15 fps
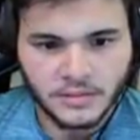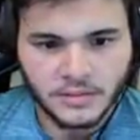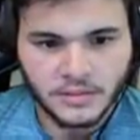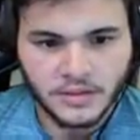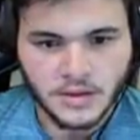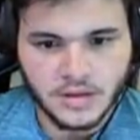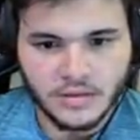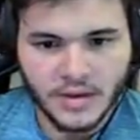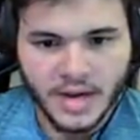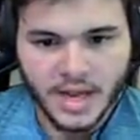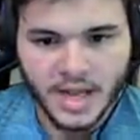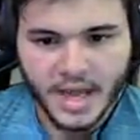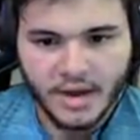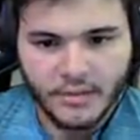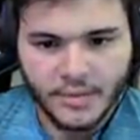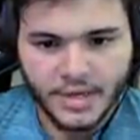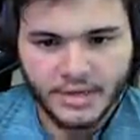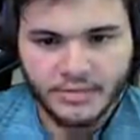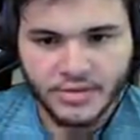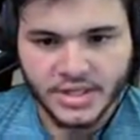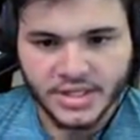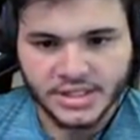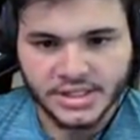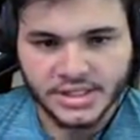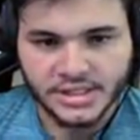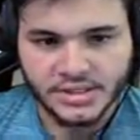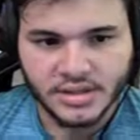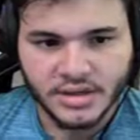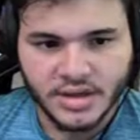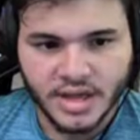All right, how do we do this?
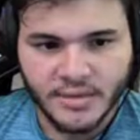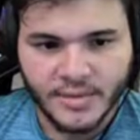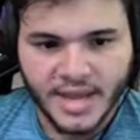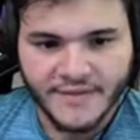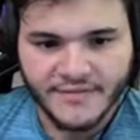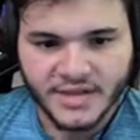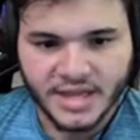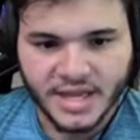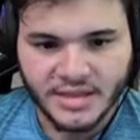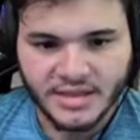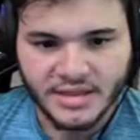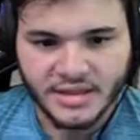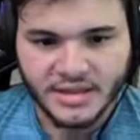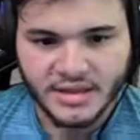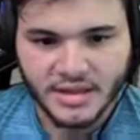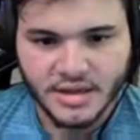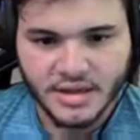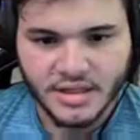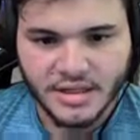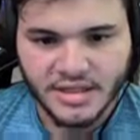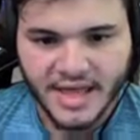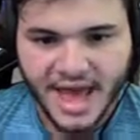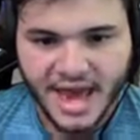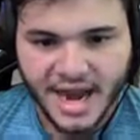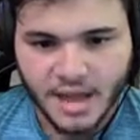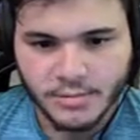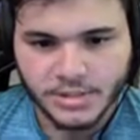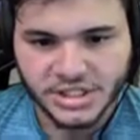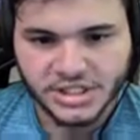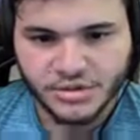Okay, we have to get to that,
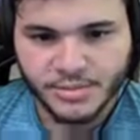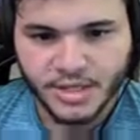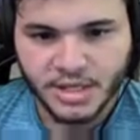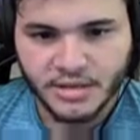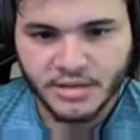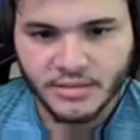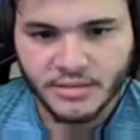I'm assuming.